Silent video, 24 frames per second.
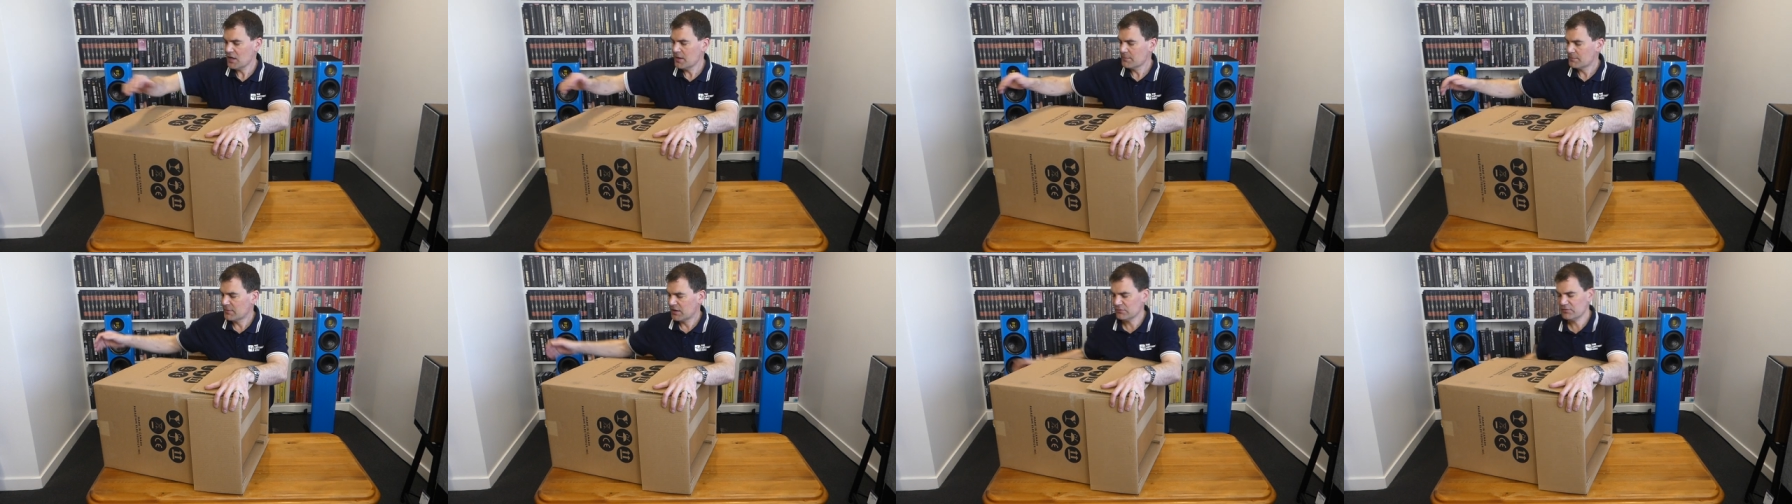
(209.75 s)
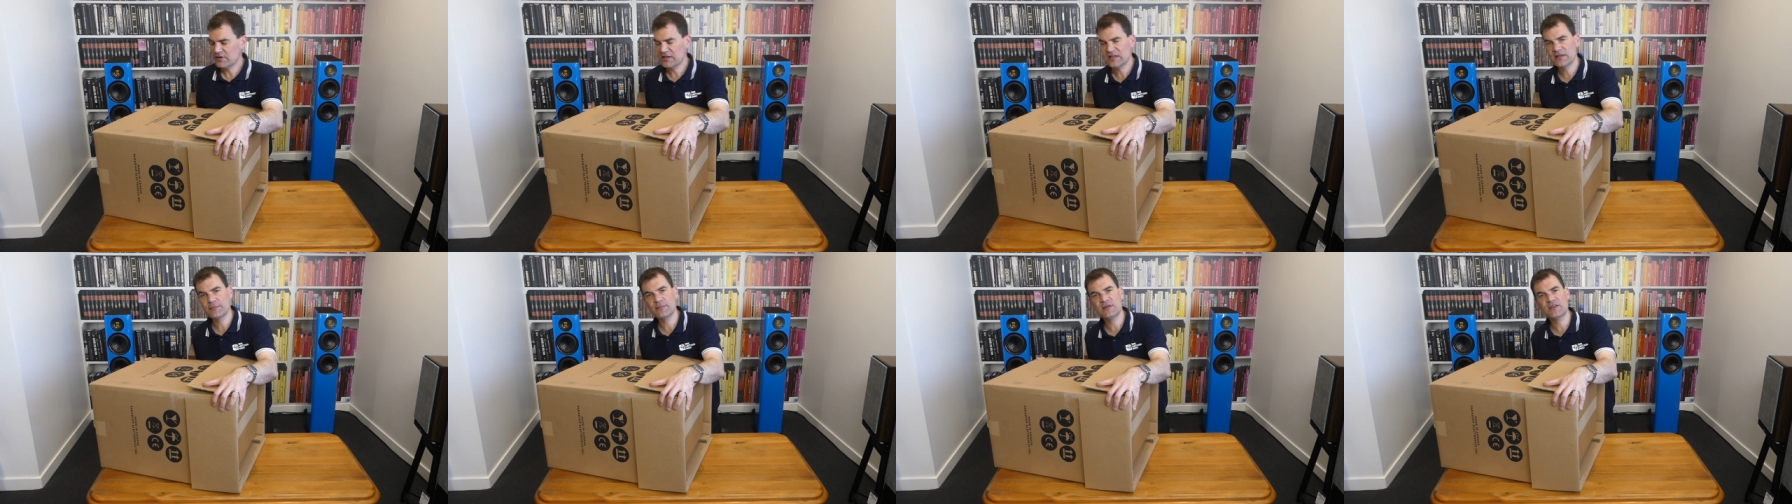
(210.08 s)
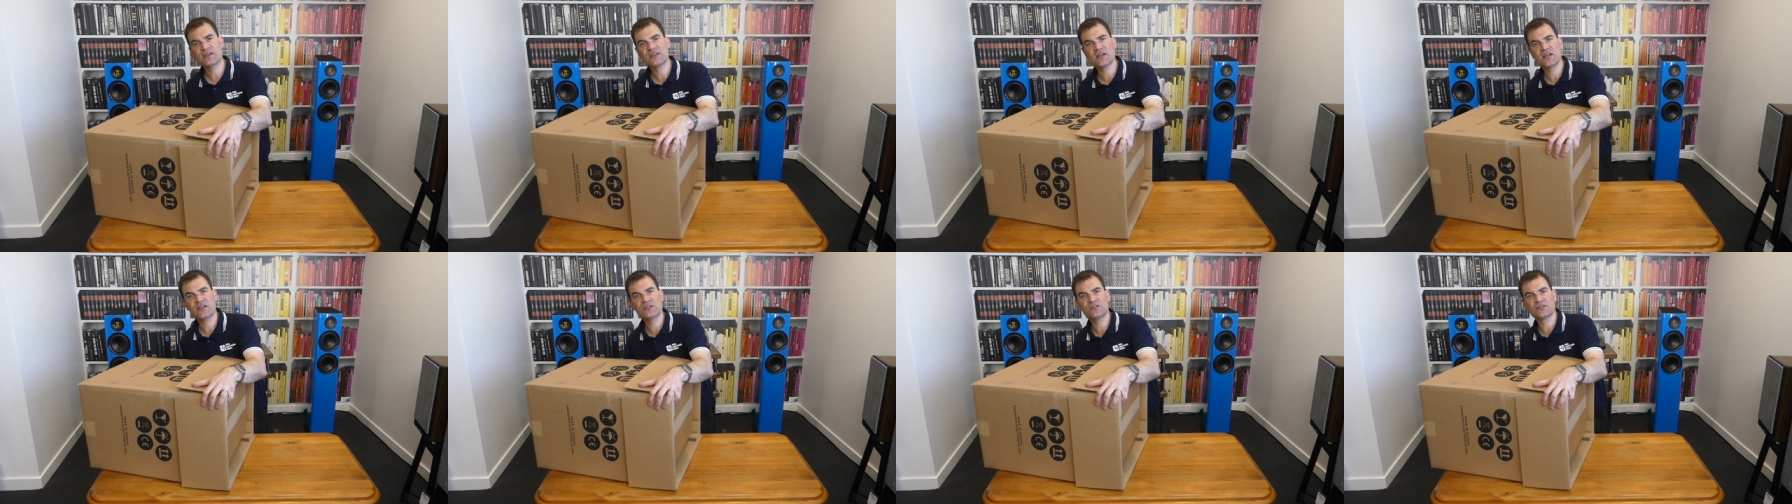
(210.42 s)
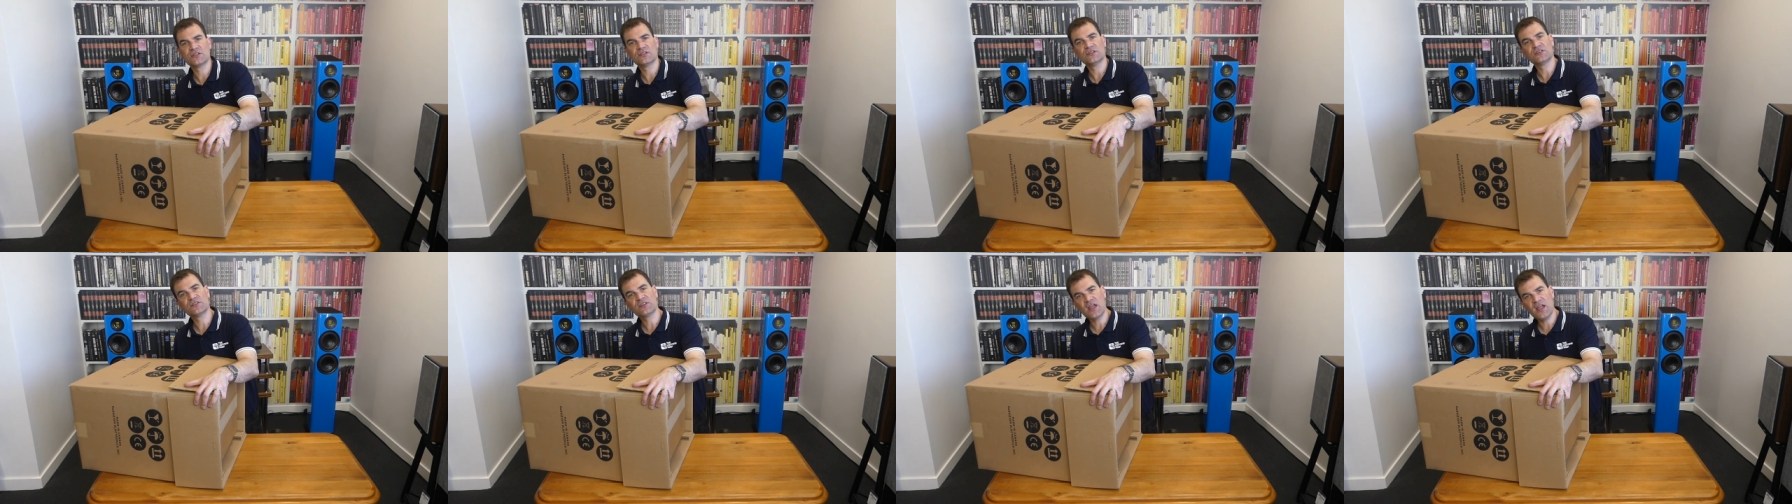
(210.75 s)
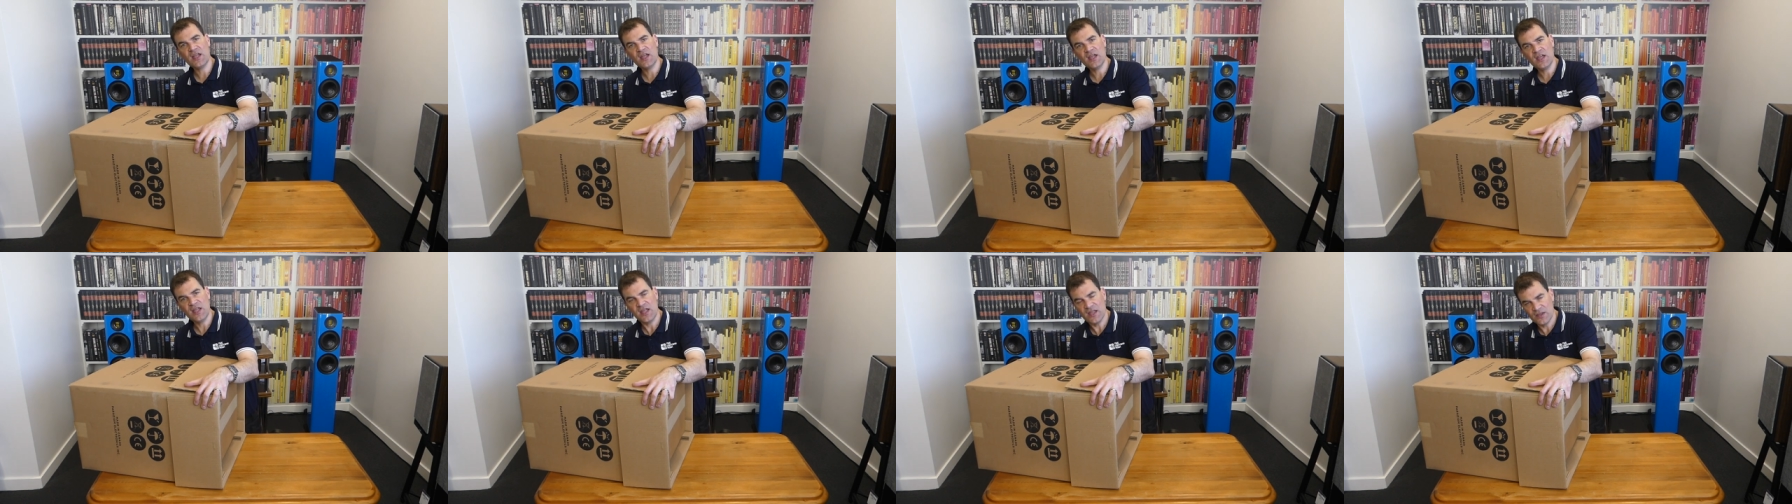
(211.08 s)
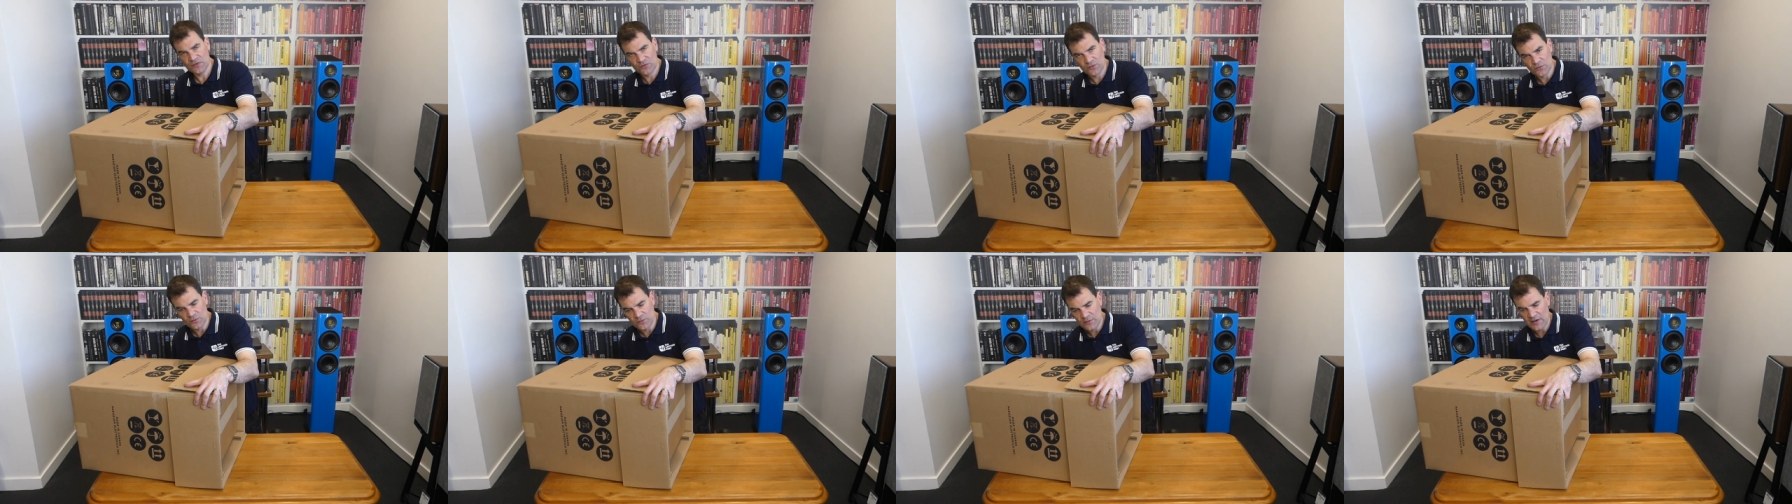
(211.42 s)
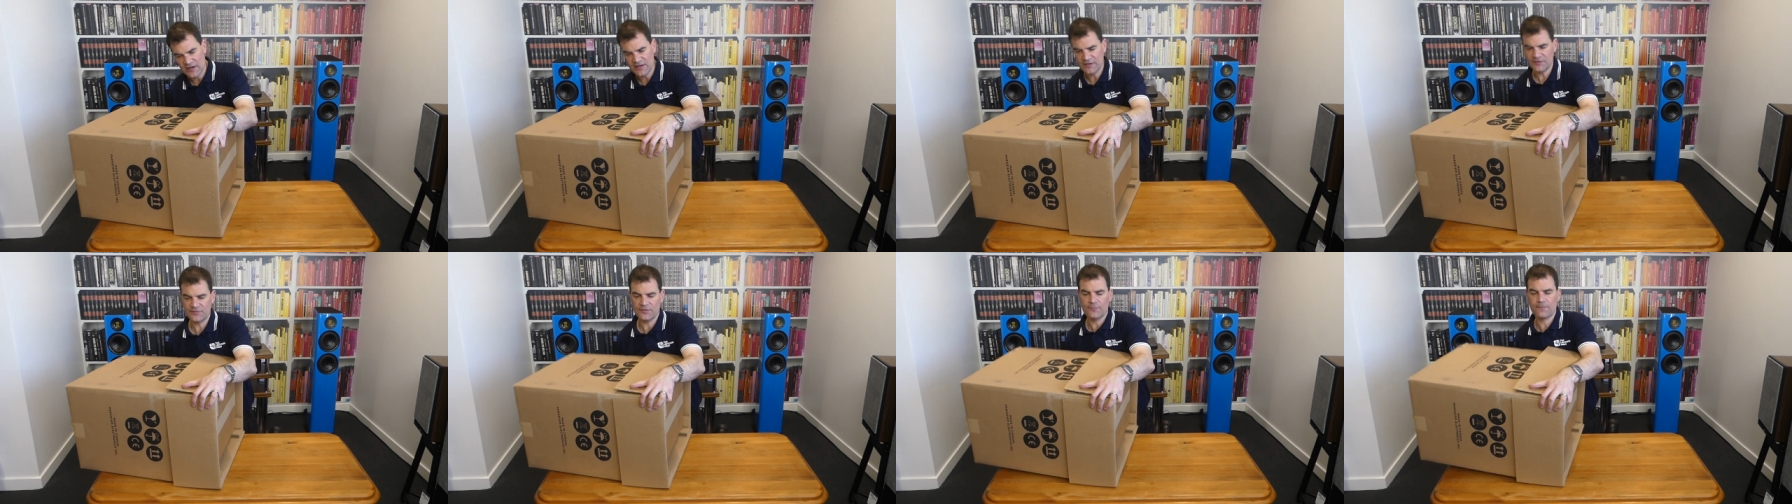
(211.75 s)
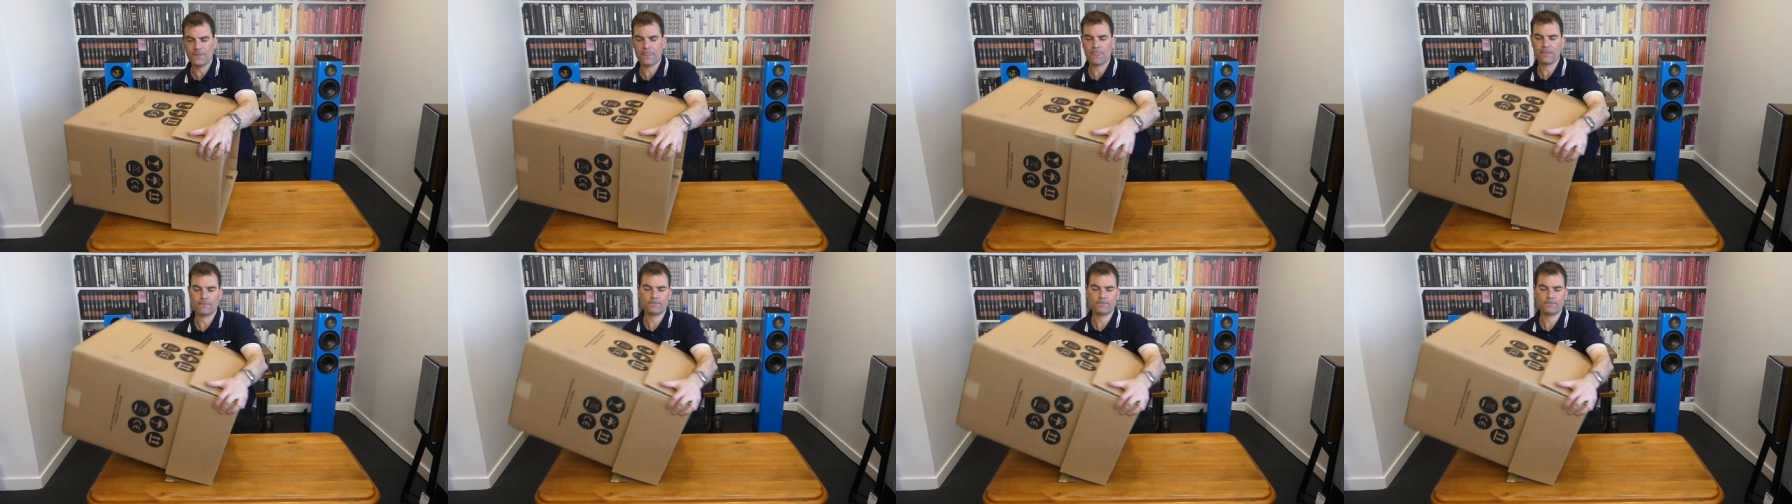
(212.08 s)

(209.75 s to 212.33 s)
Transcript: my recommendation is, as always,